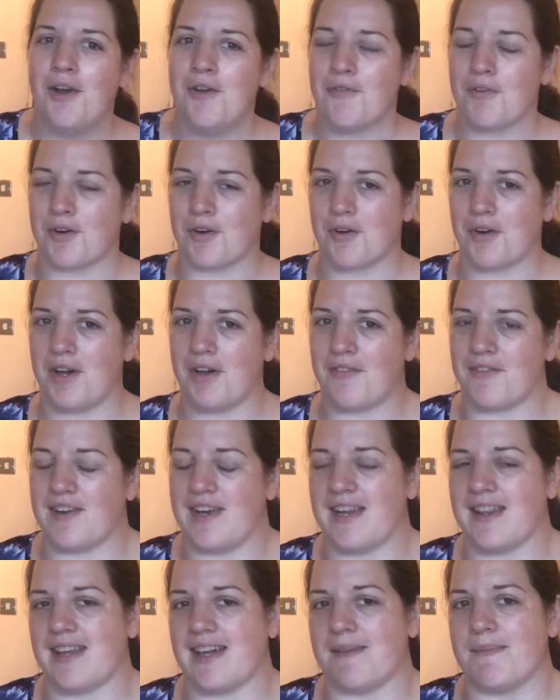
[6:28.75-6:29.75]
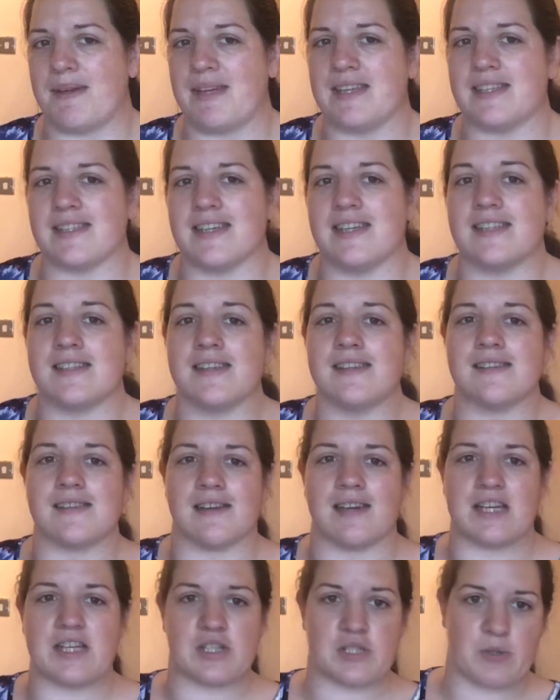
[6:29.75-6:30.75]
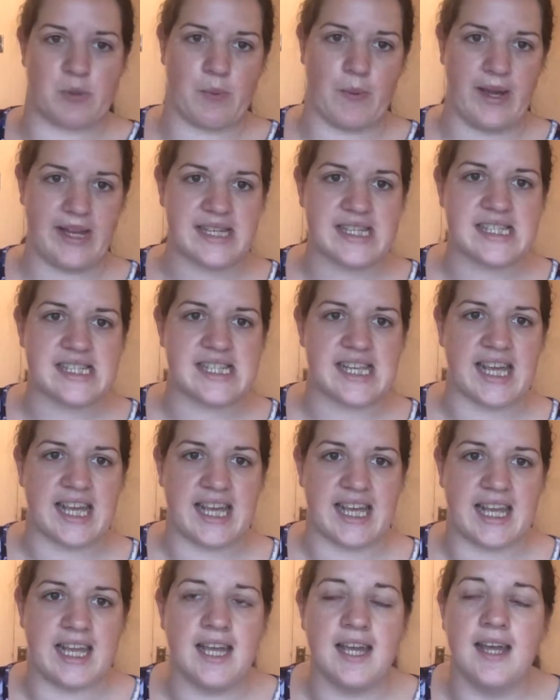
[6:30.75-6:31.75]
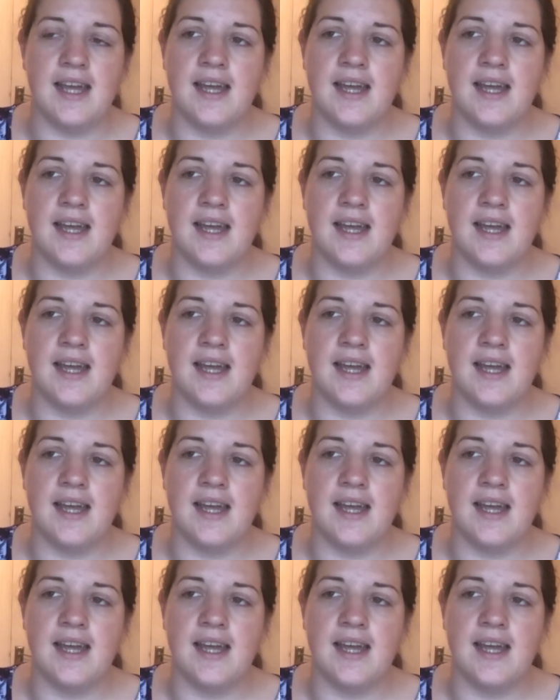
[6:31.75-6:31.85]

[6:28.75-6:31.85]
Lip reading: For crafting, that means it's a size 20,